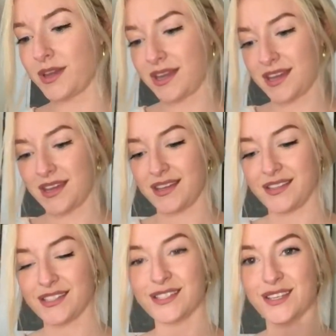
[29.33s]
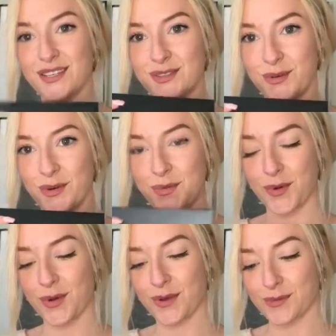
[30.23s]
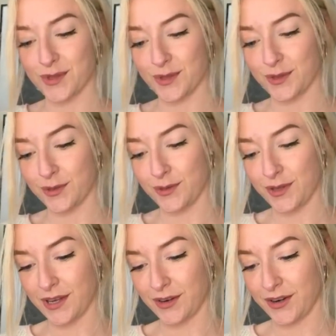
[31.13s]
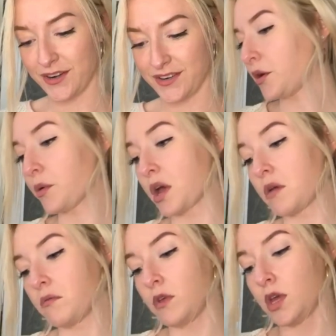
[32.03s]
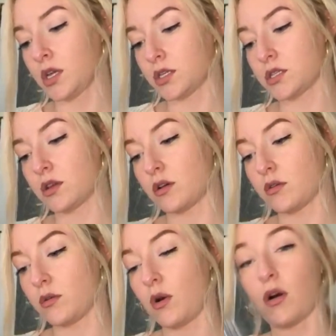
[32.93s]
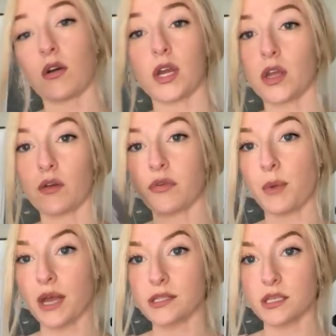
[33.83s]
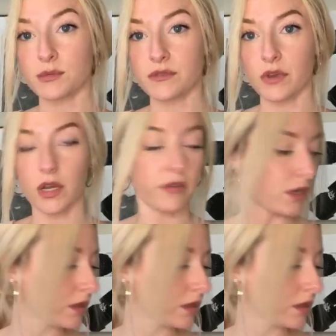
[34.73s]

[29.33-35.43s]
Okay, this is adorable. Comes with a little letter. Okay, so already off the bat seems very, very